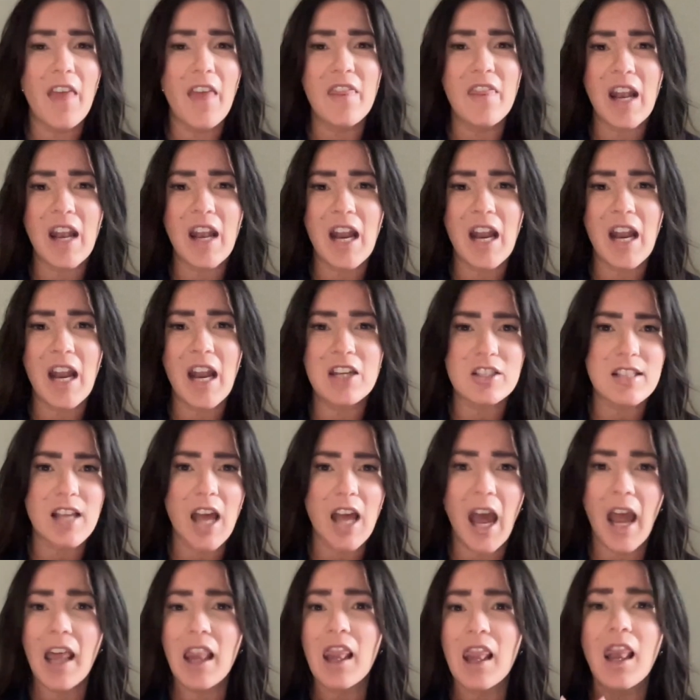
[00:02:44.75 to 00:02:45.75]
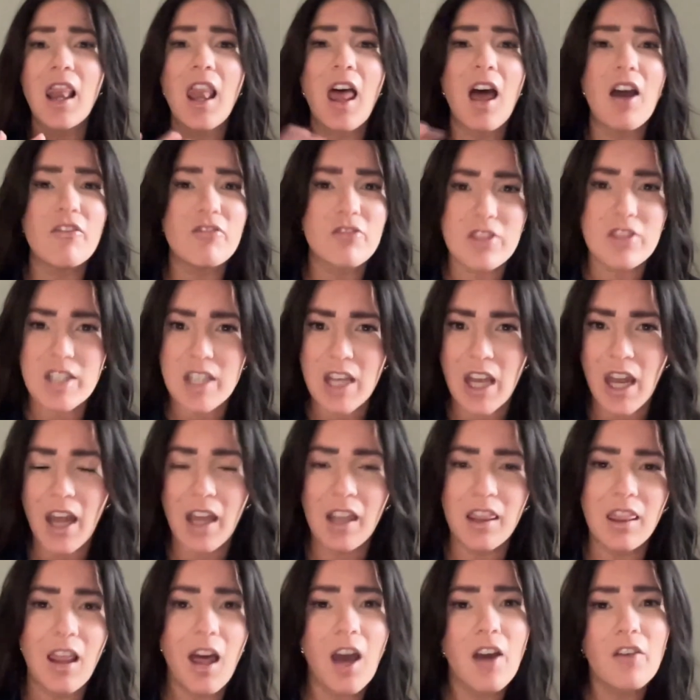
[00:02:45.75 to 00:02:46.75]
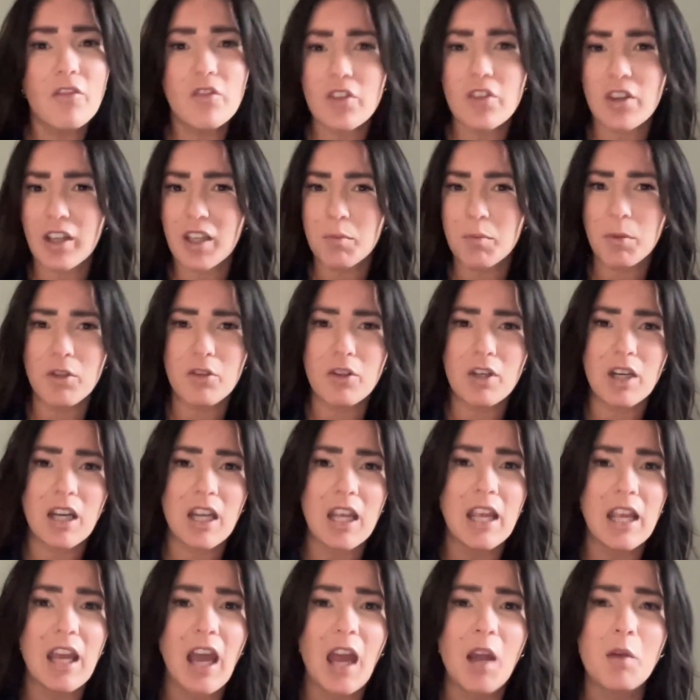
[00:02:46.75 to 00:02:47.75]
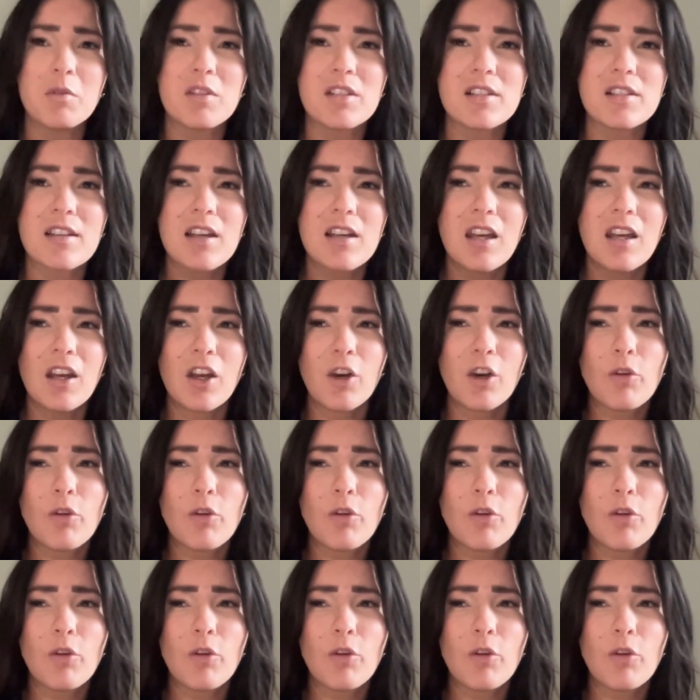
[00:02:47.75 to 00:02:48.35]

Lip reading: And then I loved it. I loved the community. I was